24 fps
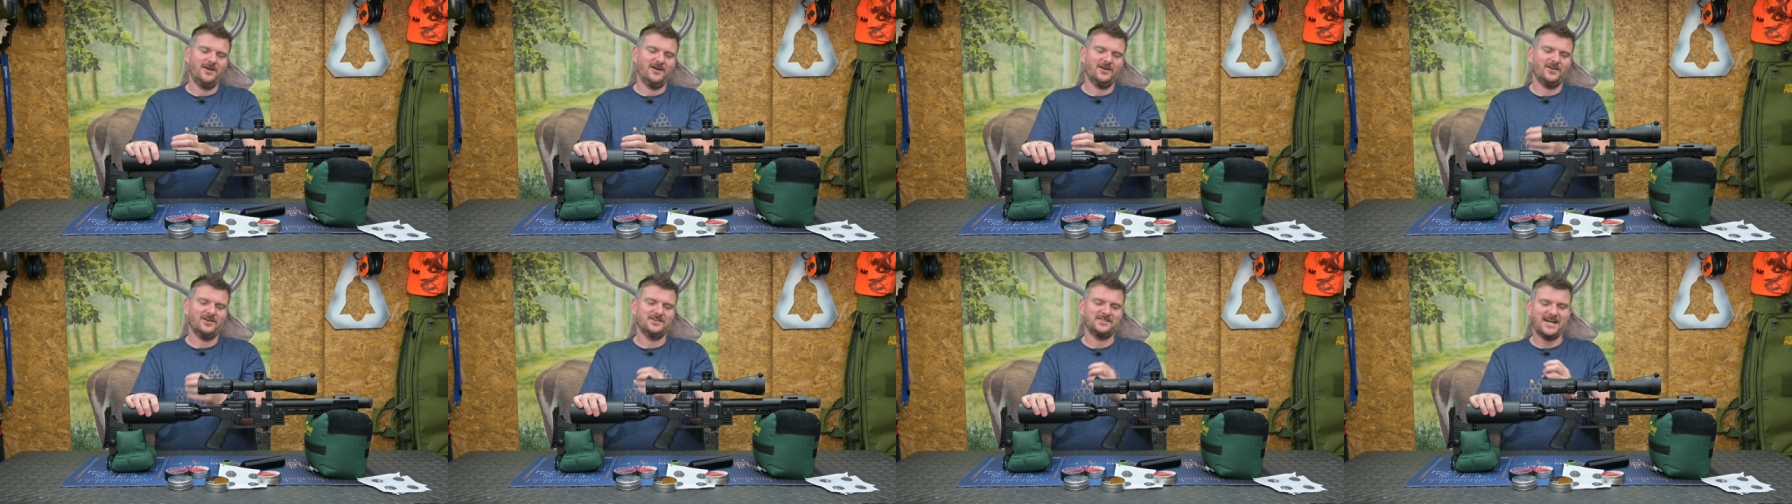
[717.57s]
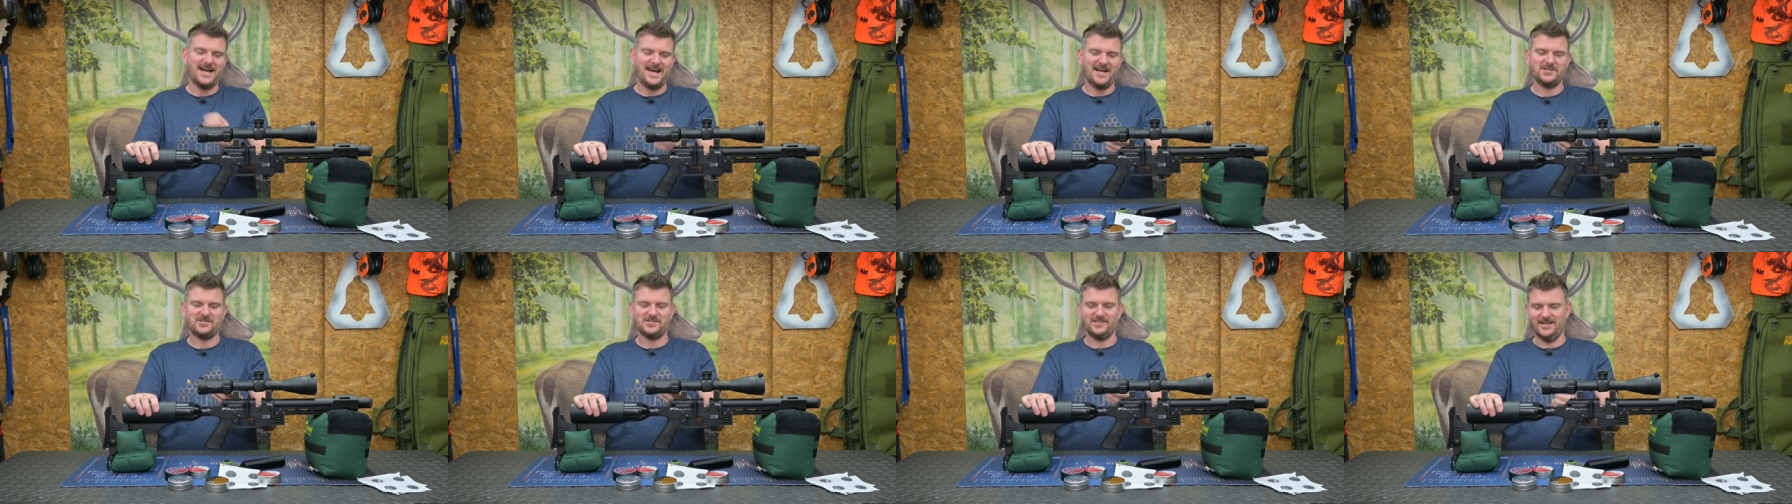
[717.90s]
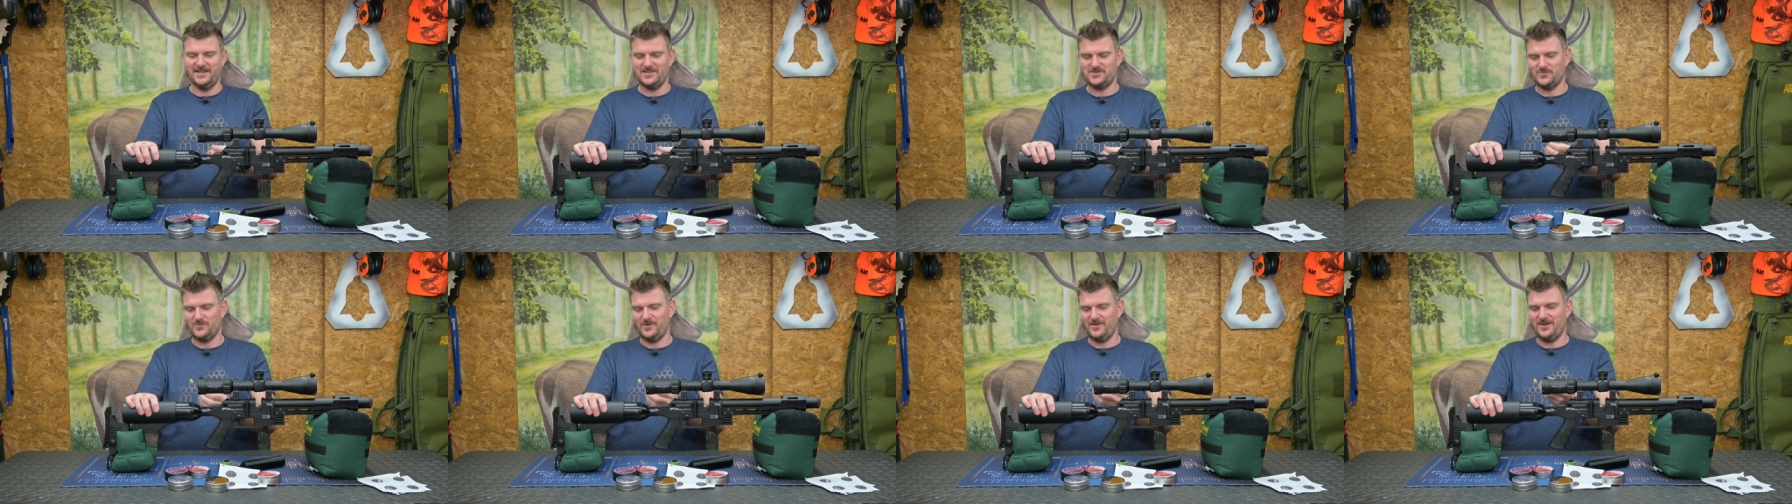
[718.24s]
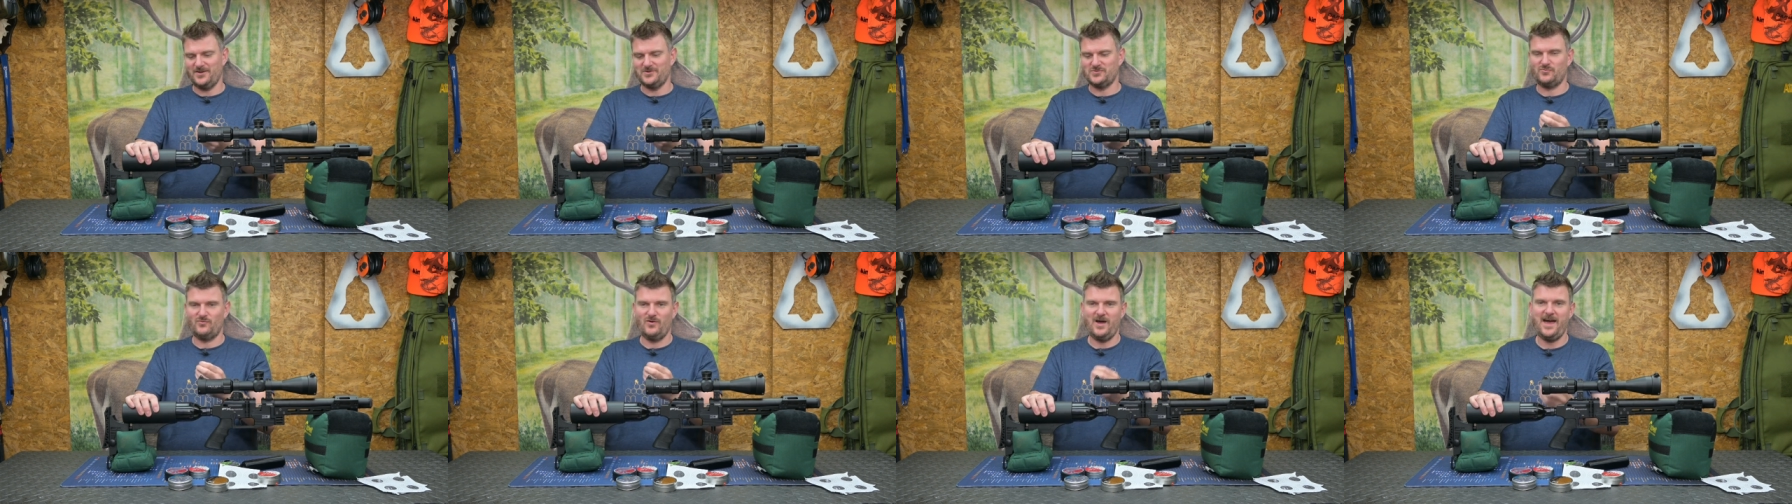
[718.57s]
because actually it's one of
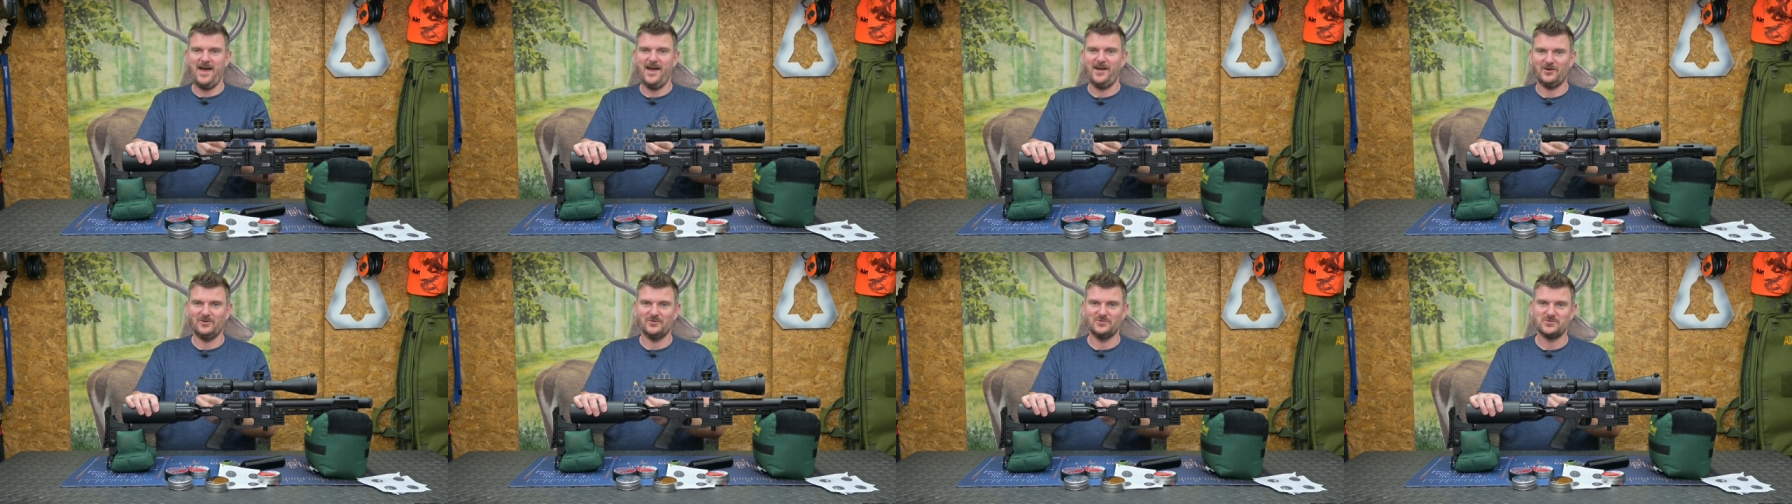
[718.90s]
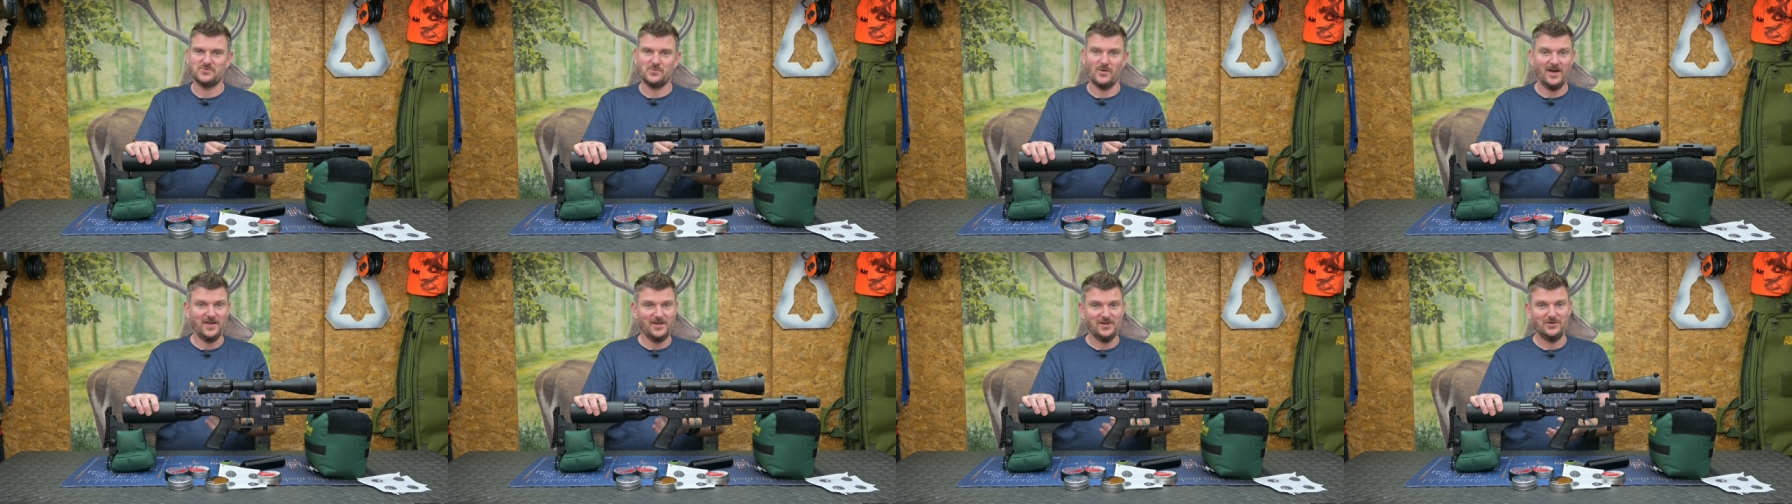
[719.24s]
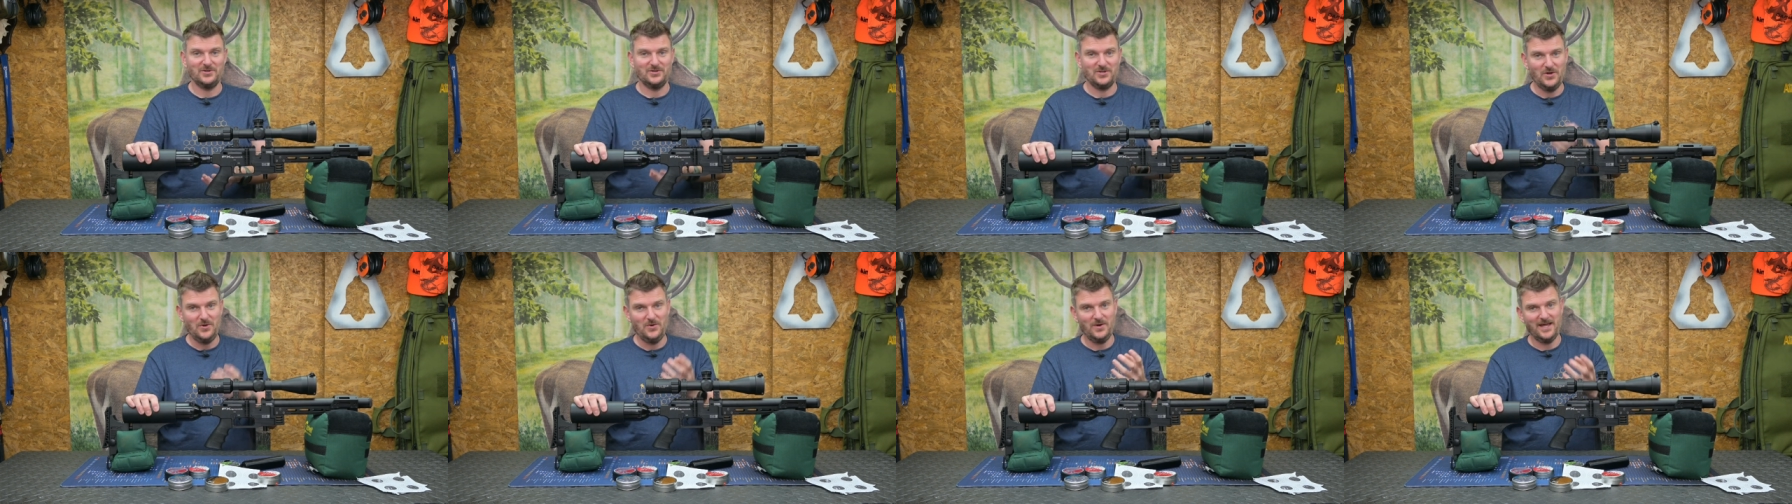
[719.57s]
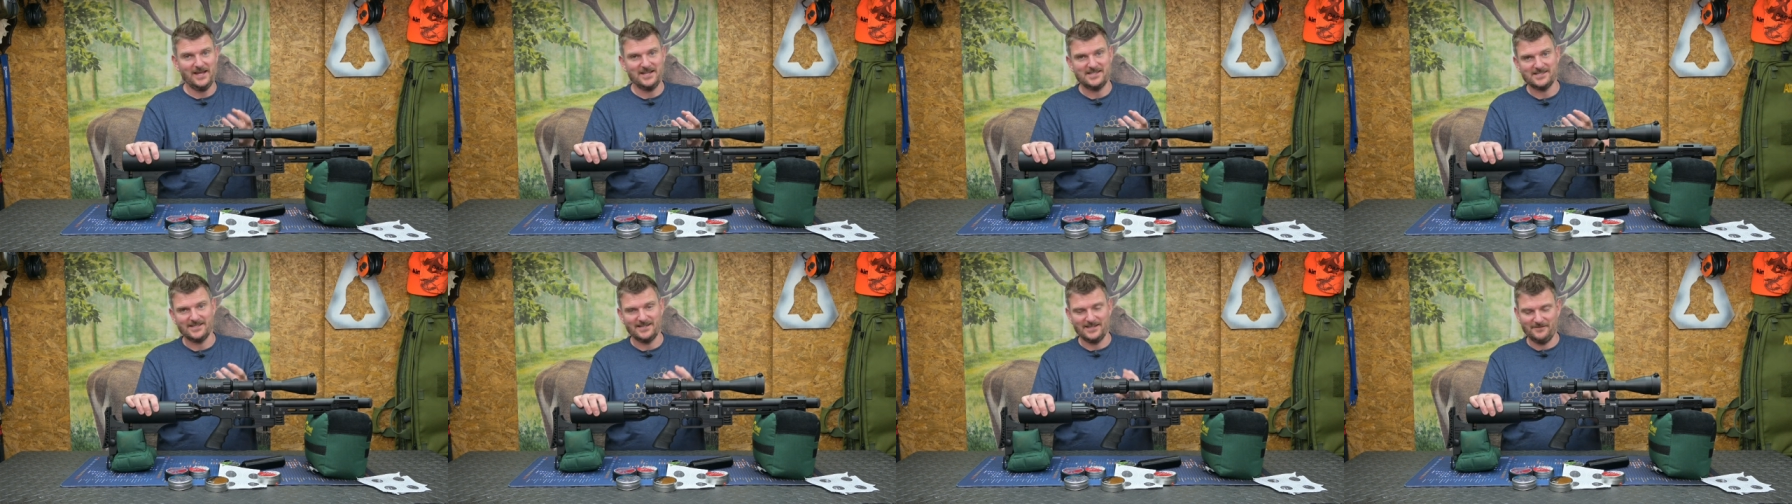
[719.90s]
those rare guns where you do
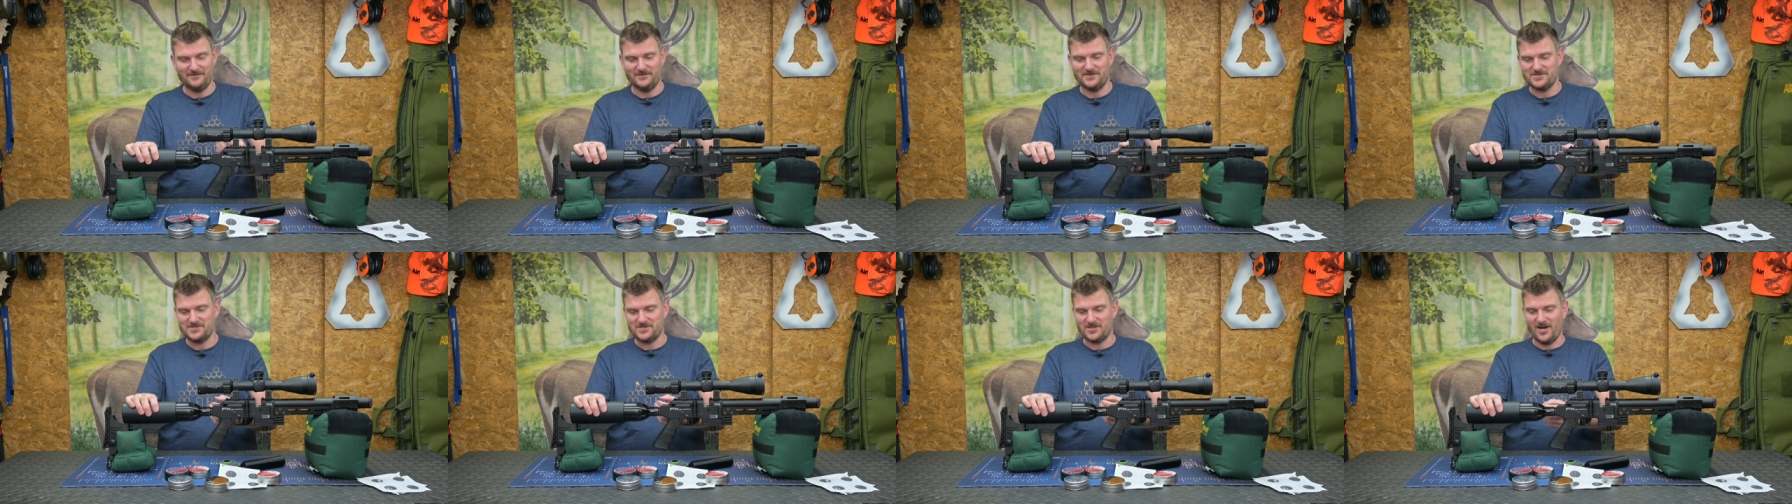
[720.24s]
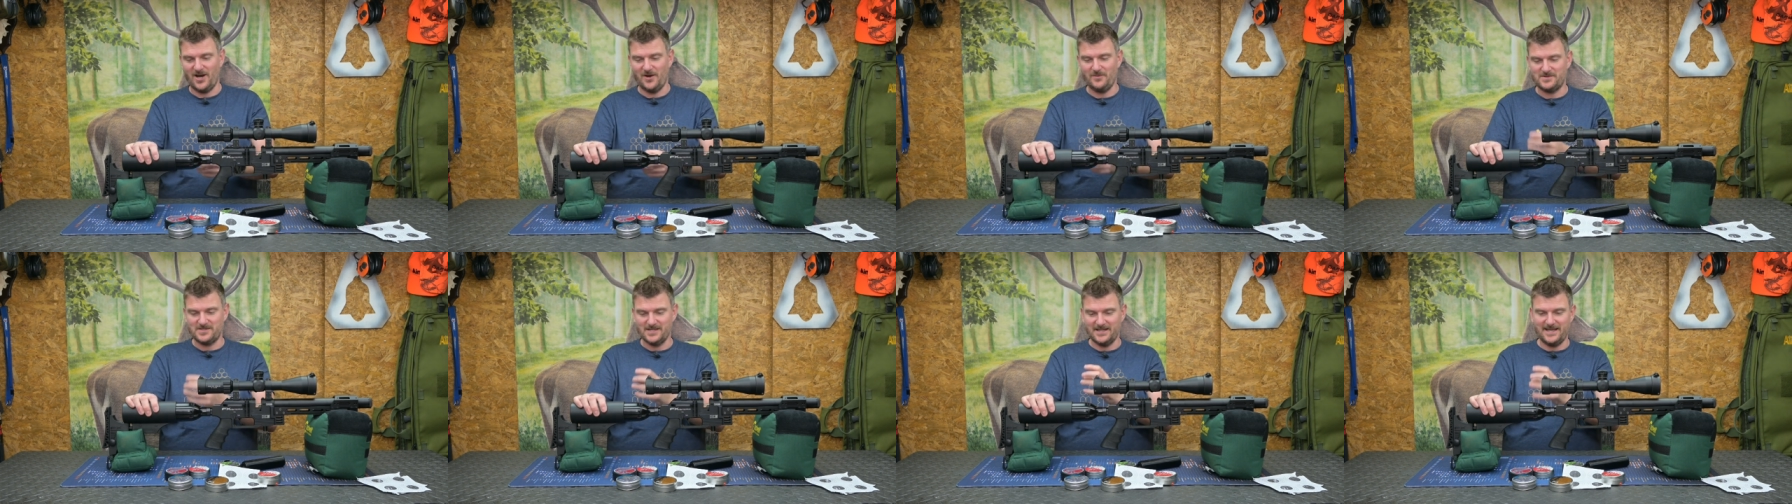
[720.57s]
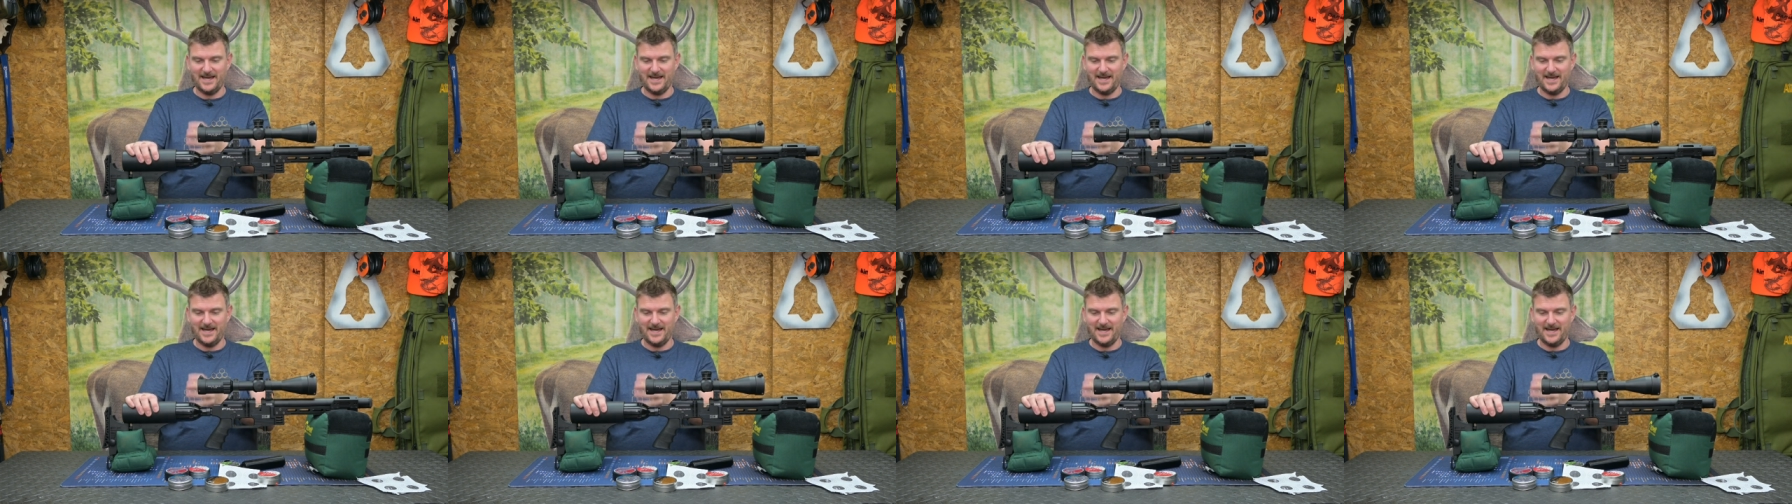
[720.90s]
need to lift the scope to